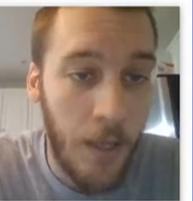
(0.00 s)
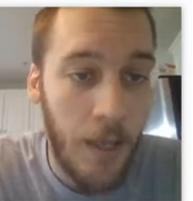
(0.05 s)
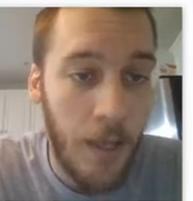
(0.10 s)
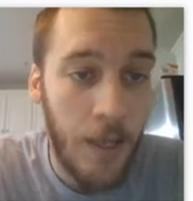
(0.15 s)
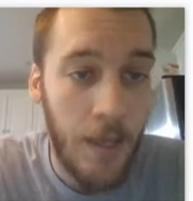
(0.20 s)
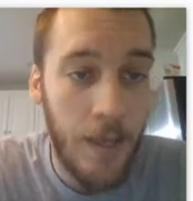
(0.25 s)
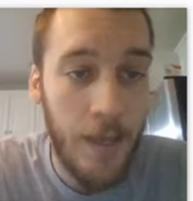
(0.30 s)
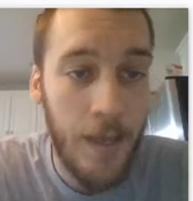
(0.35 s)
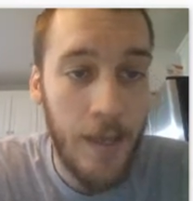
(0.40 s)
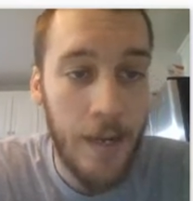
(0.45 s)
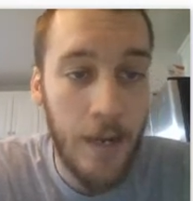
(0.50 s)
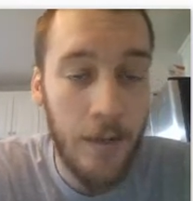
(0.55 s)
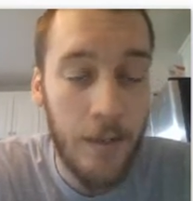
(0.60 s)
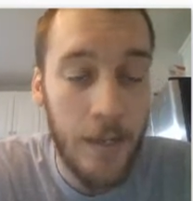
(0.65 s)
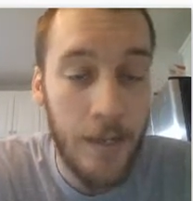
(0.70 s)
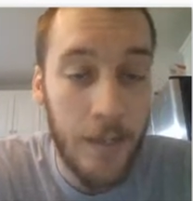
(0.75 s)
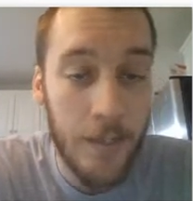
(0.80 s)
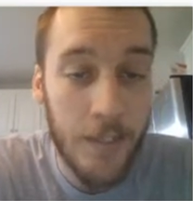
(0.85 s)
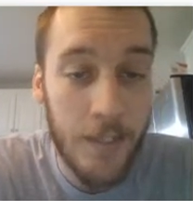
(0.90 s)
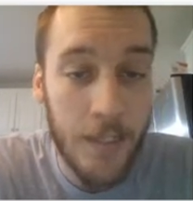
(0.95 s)
And I
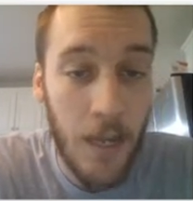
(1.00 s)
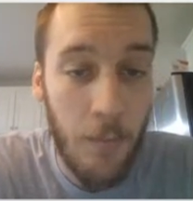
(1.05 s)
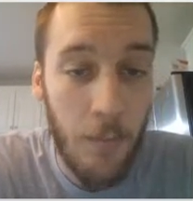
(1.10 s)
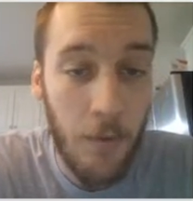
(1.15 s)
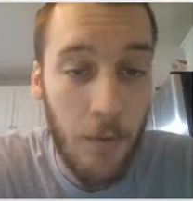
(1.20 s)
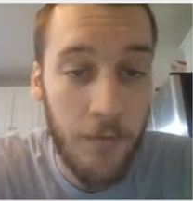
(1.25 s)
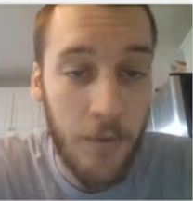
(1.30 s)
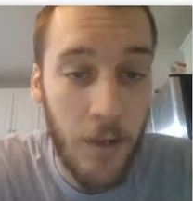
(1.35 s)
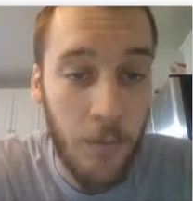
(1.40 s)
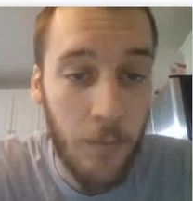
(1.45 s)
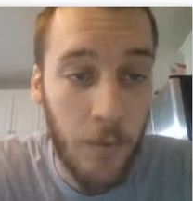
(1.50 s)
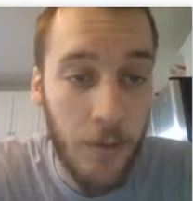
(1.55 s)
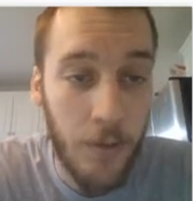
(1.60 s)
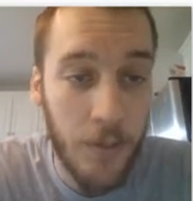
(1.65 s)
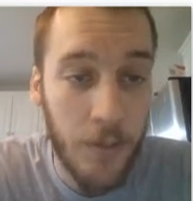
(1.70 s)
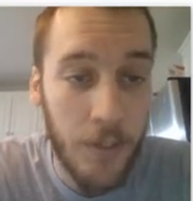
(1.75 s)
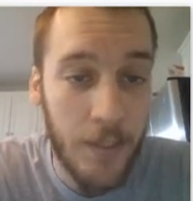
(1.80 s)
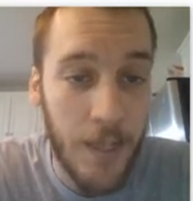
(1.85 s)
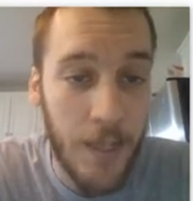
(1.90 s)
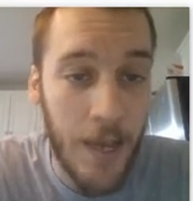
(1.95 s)
need the sum of
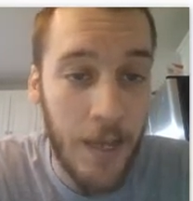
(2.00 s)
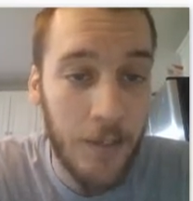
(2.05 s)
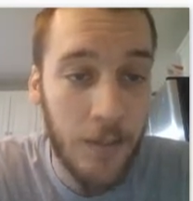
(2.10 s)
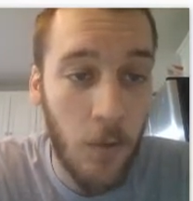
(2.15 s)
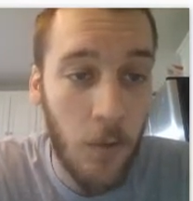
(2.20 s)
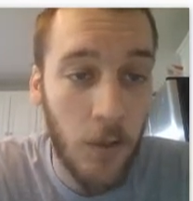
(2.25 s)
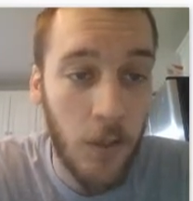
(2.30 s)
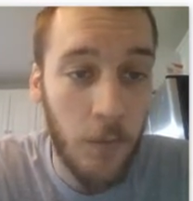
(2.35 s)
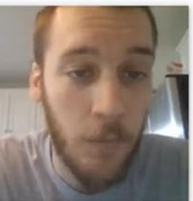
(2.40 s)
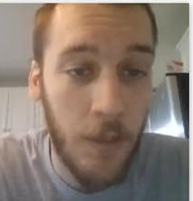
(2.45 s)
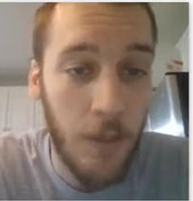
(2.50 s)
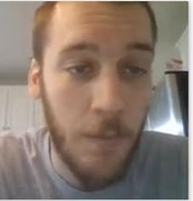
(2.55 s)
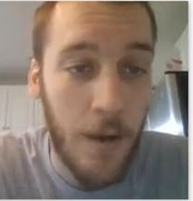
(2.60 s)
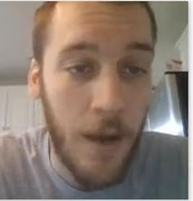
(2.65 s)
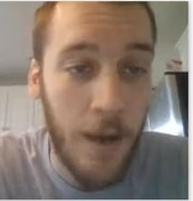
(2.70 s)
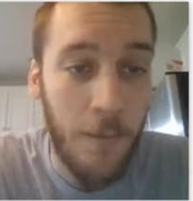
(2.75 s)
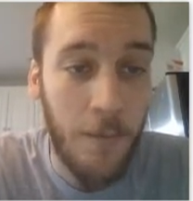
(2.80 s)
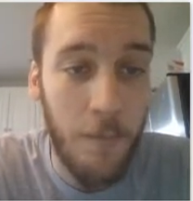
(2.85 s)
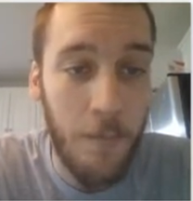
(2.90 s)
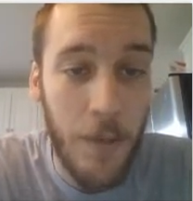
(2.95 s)
numbers that is going to be
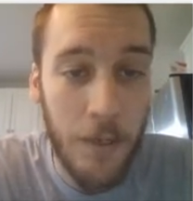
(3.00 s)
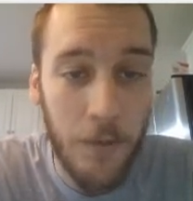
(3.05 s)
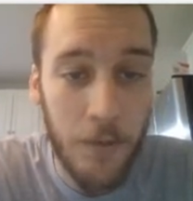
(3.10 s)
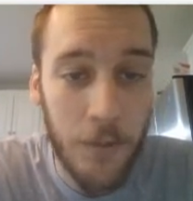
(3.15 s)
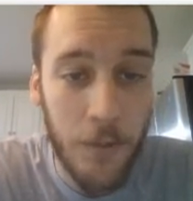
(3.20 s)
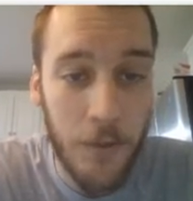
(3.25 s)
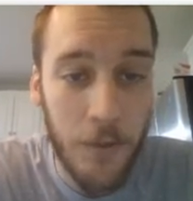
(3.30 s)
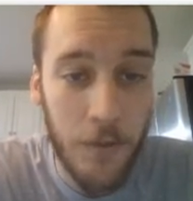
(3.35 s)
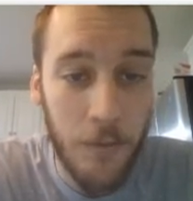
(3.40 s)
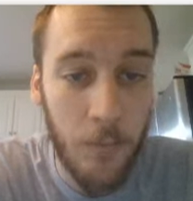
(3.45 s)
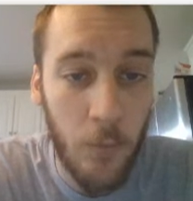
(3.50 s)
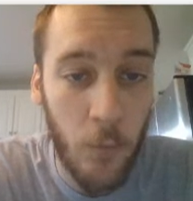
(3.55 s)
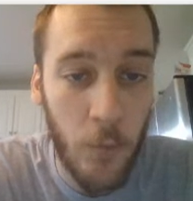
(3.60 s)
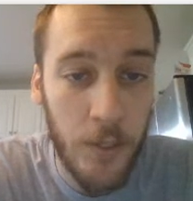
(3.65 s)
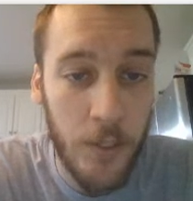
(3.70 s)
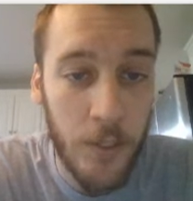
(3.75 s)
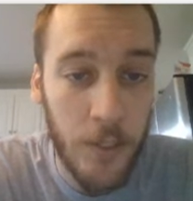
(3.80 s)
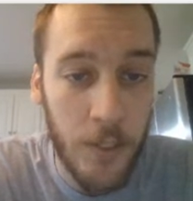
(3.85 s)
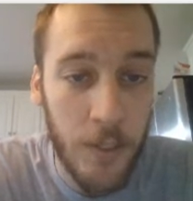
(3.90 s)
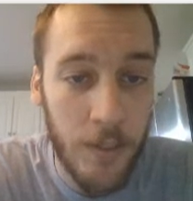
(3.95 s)
my middle term,
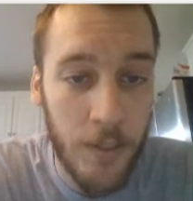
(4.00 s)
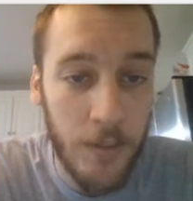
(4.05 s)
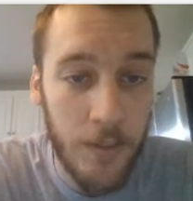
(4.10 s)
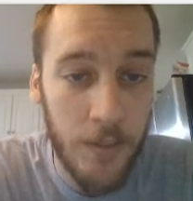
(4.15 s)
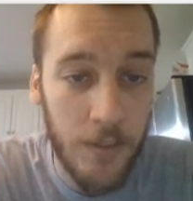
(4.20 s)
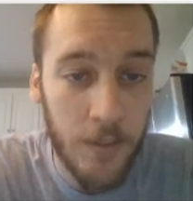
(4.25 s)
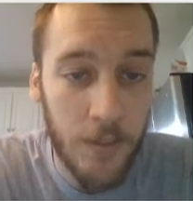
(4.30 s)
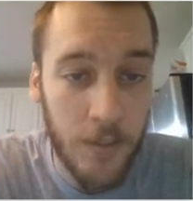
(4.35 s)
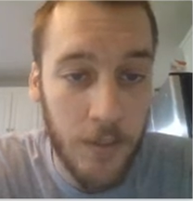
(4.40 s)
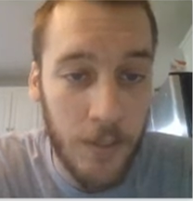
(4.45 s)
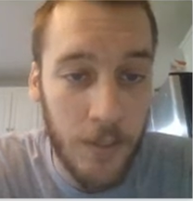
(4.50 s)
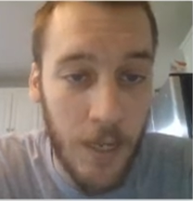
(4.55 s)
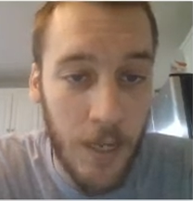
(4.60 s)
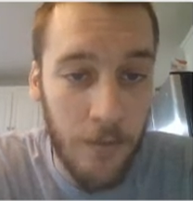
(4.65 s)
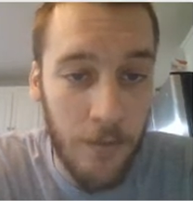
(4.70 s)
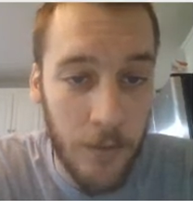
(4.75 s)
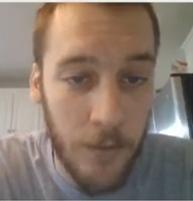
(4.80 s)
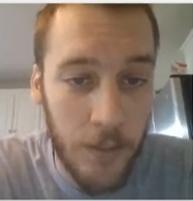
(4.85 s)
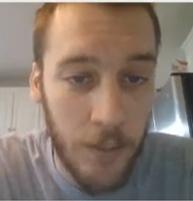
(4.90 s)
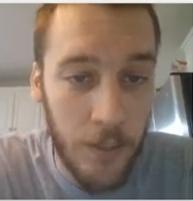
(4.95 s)
which is
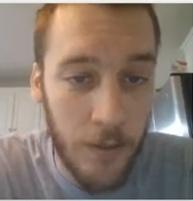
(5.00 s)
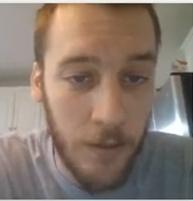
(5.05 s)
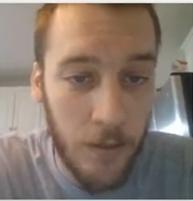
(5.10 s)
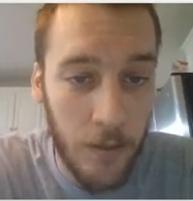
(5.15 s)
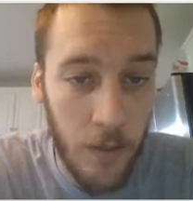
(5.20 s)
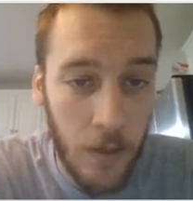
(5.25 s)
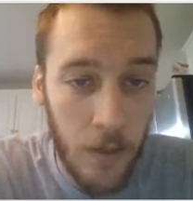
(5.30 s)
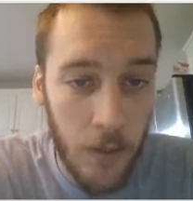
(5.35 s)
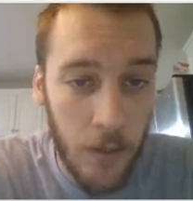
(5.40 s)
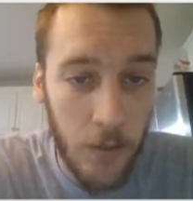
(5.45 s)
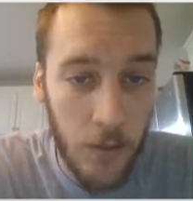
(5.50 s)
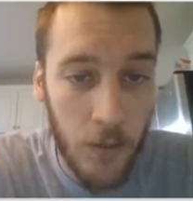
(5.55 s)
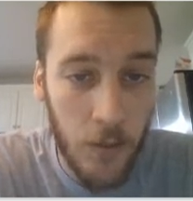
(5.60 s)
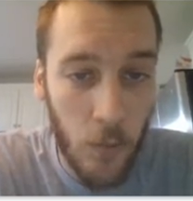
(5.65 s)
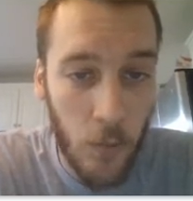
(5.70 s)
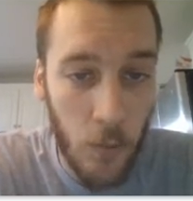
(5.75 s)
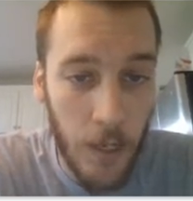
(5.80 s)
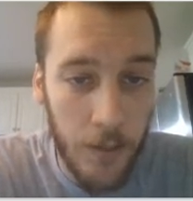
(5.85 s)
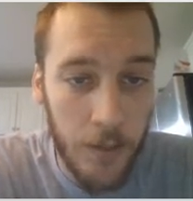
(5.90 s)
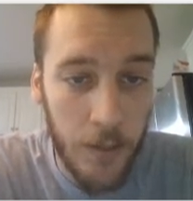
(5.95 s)
17. So
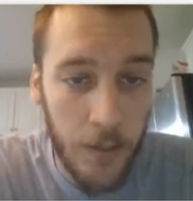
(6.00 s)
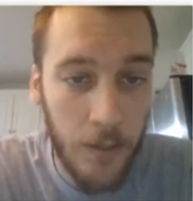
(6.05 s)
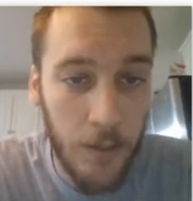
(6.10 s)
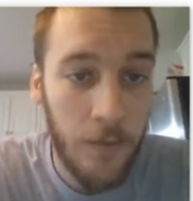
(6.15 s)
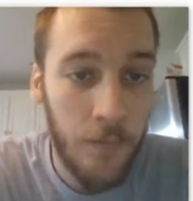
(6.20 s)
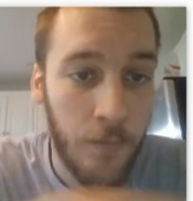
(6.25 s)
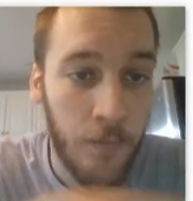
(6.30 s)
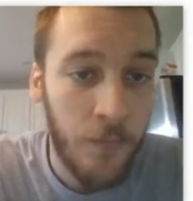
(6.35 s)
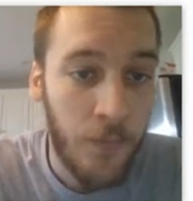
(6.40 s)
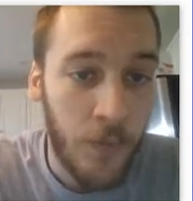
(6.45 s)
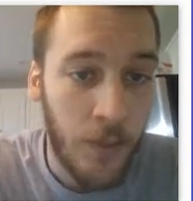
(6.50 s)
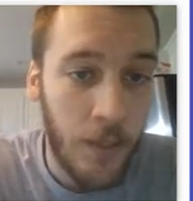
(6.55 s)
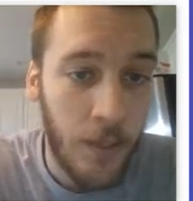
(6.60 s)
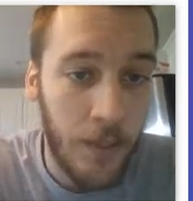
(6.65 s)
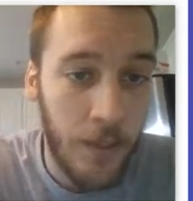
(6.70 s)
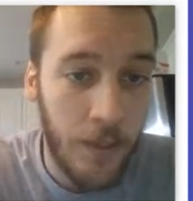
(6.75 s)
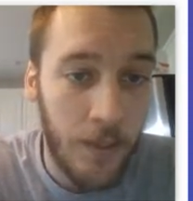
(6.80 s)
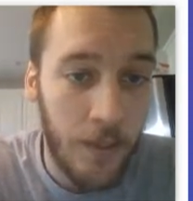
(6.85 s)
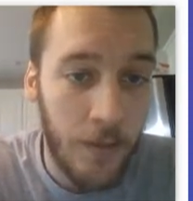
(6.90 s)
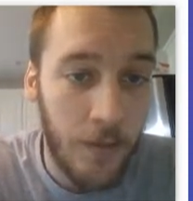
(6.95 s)
what I did
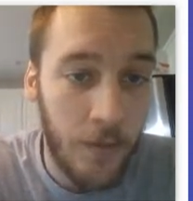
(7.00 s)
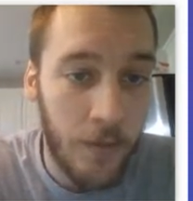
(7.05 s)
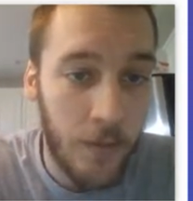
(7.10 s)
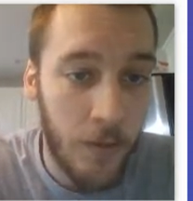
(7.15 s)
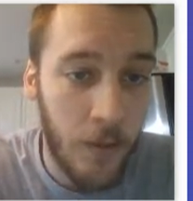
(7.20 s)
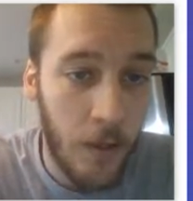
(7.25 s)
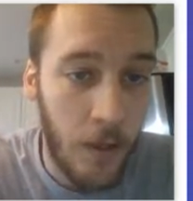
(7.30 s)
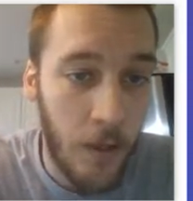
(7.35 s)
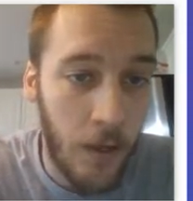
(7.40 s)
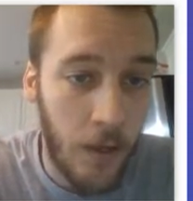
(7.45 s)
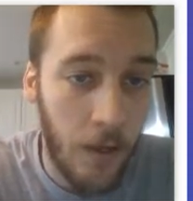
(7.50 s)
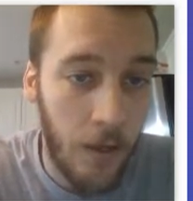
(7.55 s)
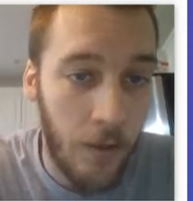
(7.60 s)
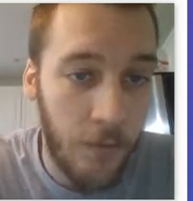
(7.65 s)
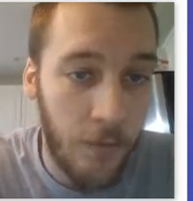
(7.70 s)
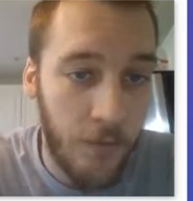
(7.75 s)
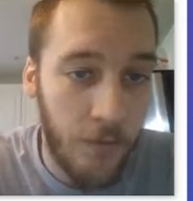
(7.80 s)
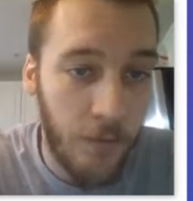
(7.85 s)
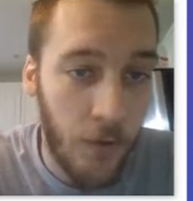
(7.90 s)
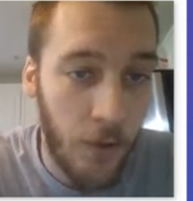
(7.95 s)
is
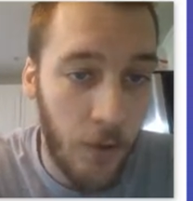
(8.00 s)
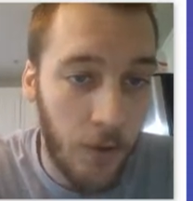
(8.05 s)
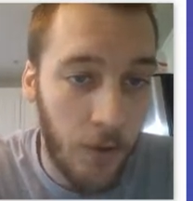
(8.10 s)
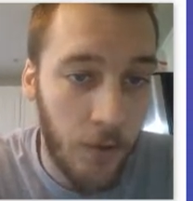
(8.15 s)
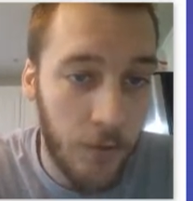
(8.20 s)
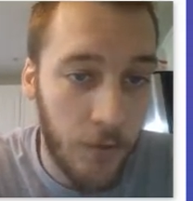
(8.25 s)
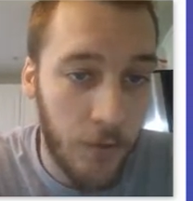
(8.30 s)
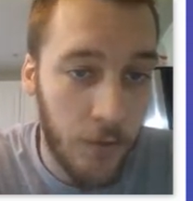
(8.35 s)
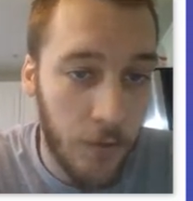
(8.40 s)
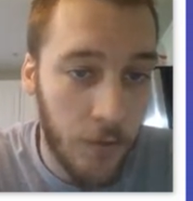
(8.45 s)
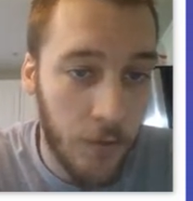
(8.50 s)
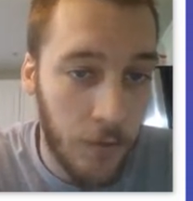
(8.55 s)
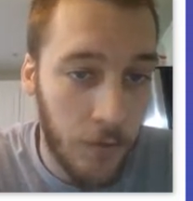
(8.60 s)
first